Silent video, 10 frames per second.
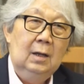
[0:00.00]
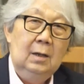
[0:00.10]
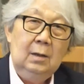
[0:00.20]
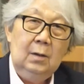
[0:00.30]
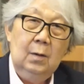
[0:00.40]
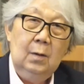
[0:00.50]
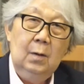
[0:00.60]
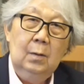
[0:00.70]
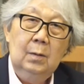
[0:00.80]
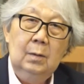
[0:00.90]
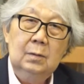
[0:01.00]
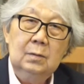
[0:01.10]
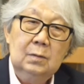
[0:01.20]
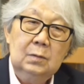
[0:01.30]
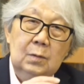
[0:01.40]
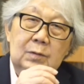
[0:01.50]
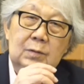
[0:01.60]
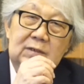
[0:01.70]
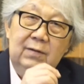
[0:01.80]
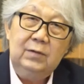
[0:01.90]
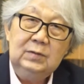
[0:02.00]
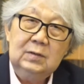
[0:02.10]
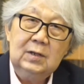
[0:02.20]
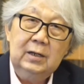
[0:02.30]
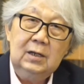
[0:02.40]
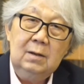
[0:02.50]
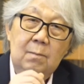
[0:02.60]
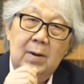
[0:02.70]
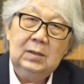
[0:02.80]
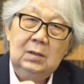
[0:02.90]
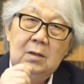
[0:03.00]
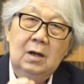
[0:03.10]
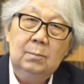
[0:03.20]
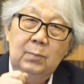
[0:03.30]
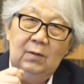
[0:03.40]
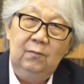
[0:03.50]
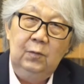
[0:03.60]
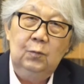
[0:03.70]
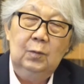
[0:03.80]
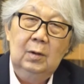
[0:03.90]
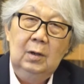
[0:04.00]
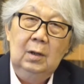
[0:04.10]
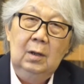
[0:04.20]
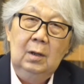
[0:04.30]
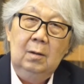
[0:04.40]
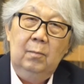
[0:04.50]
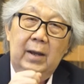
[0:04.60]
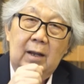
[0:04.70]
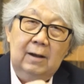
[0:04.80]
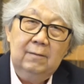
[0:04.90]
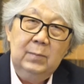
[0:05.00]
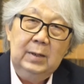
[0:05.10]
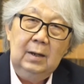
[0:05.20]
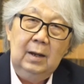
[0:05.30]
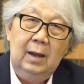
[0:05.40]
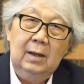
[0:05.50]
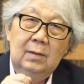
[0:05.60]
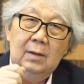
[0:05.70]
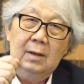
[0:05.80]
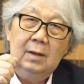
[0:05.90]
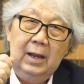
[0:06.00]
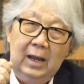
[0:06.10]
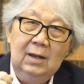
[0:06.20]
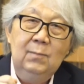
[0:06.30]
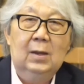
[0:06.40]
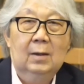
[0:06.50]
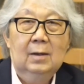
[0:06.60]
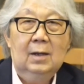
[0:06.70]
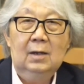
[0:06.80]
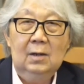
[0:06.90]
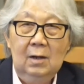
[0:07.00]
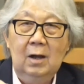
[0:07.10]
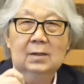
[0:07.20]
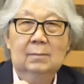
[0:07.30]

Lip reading: So civil society must not be viewed by government as the enemy. It is not.